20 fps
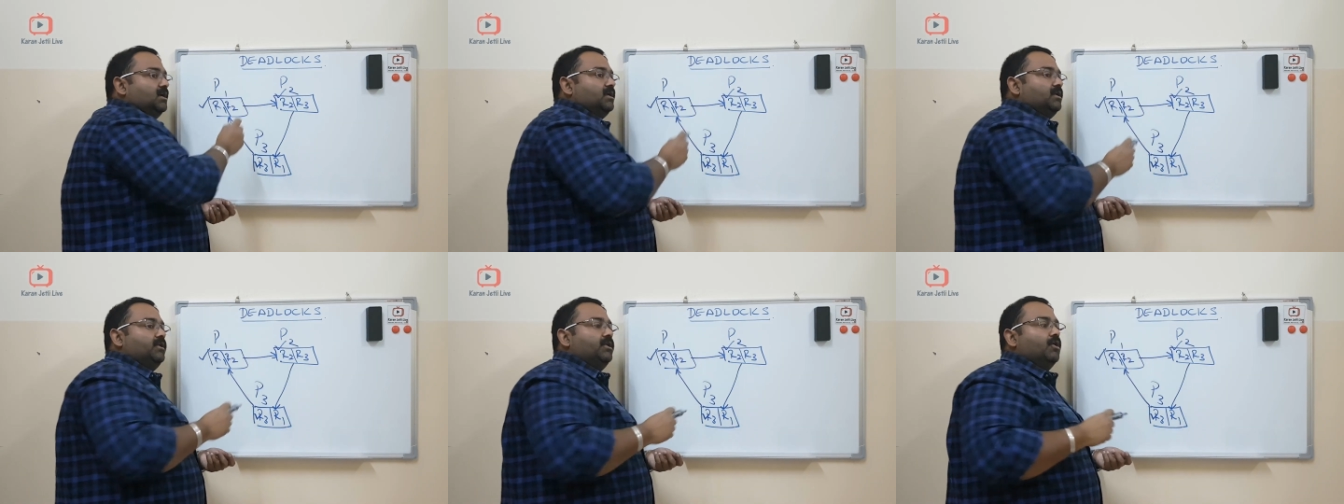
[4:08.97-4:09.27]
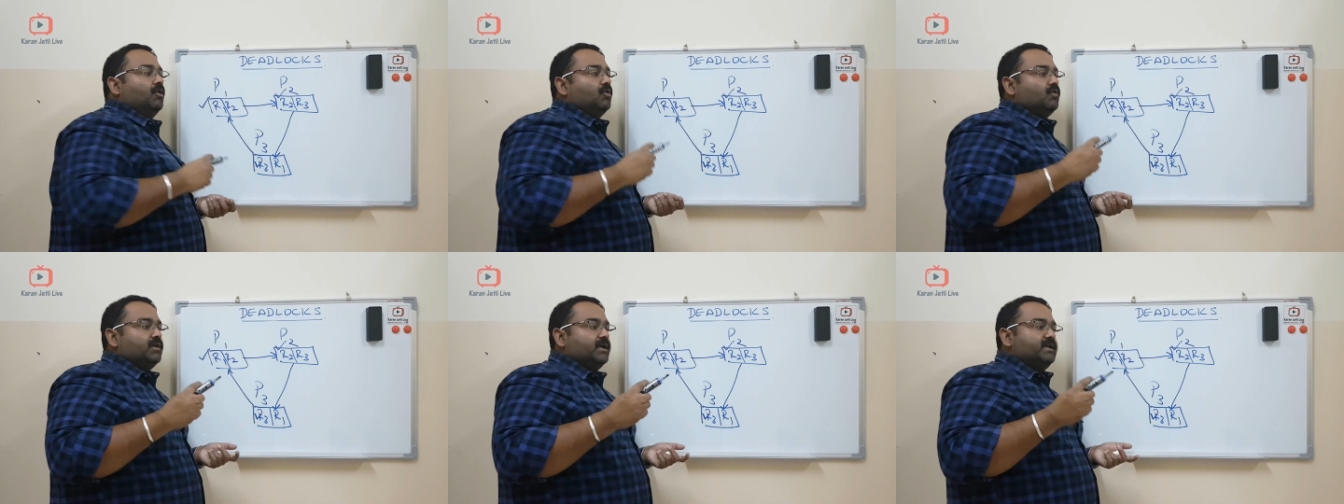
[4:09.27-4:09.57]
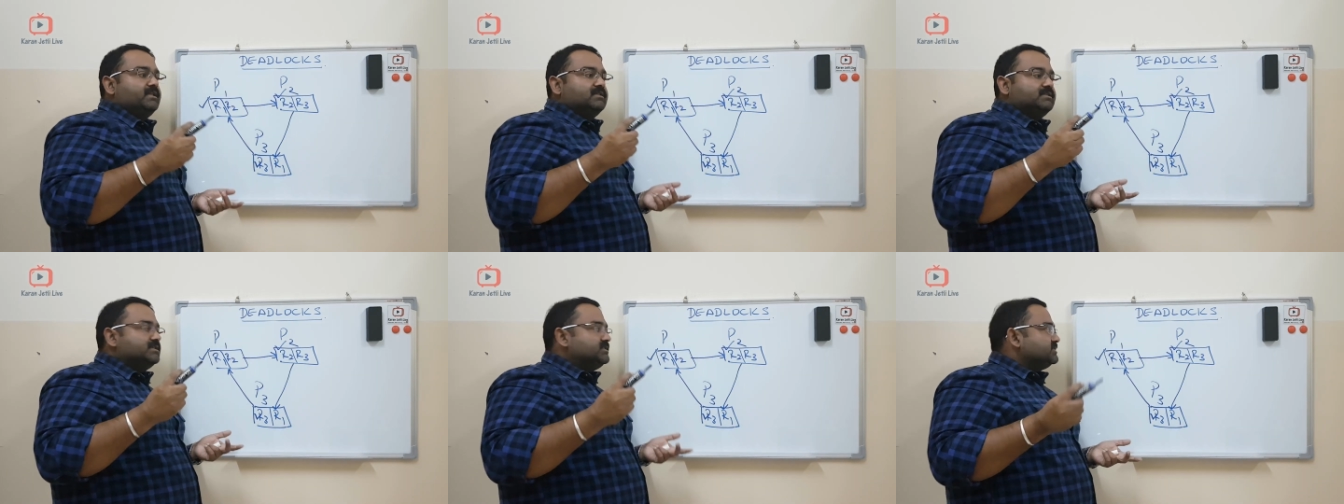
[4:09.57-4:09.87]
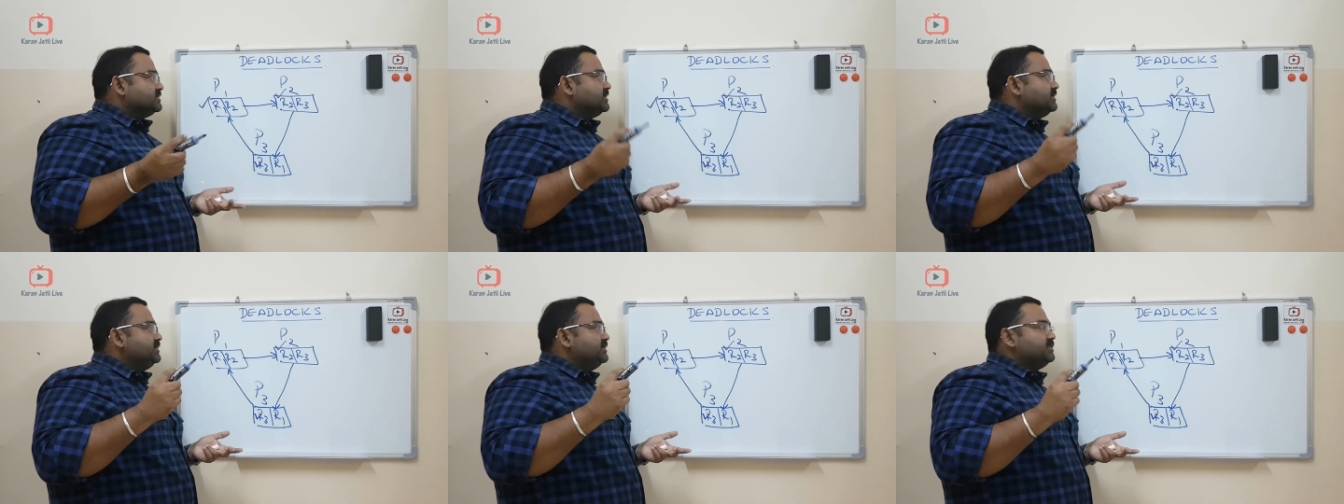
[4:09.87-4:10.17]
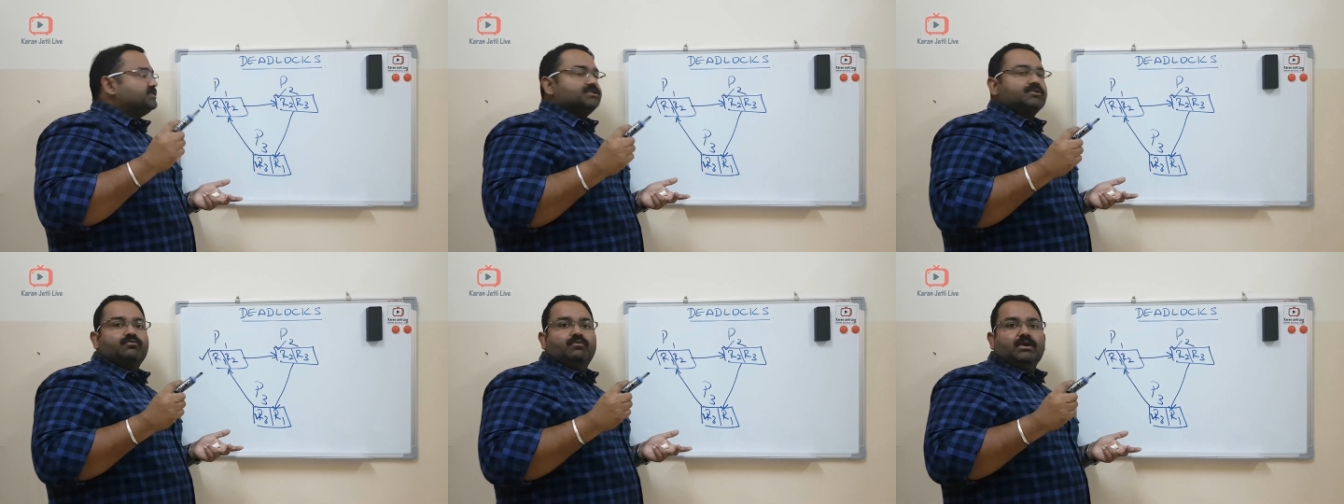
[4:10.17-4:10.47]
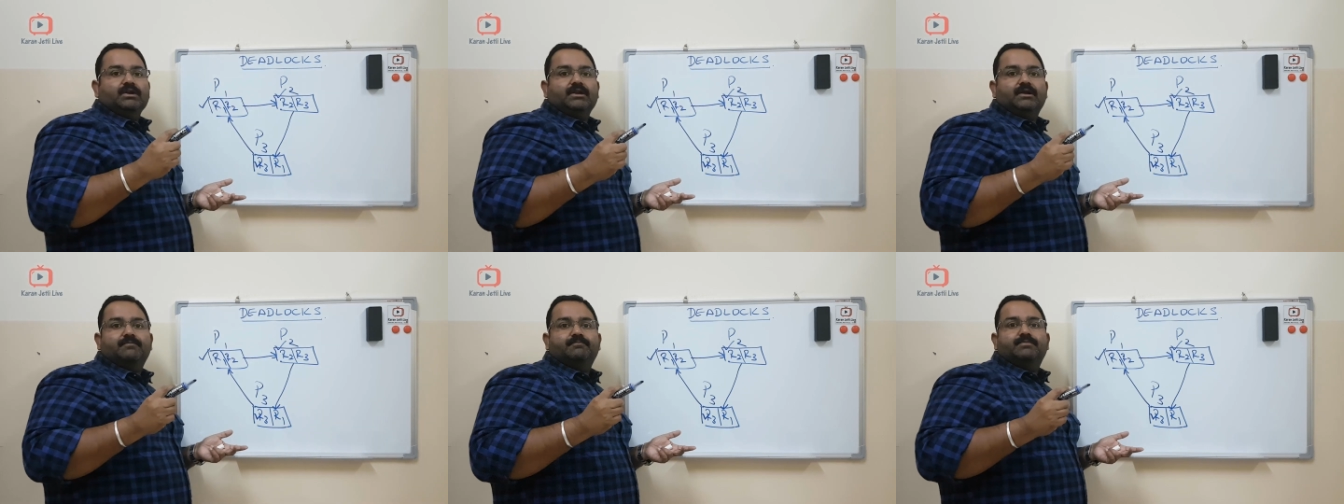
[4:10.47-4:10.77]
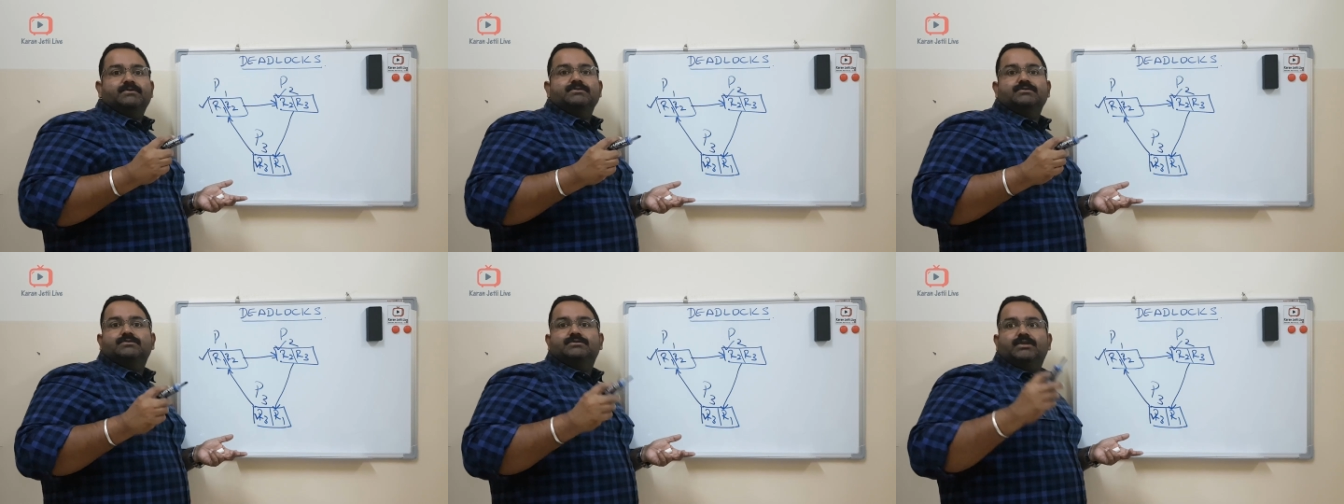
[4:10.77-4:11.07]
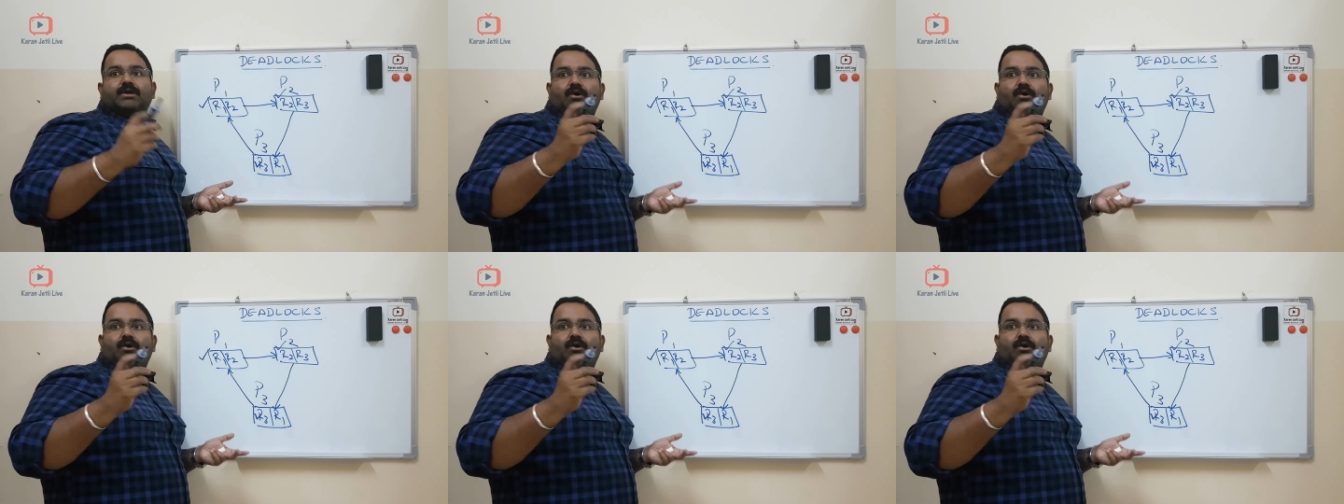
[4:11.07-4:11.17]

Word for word: Now, in this condition, what happens?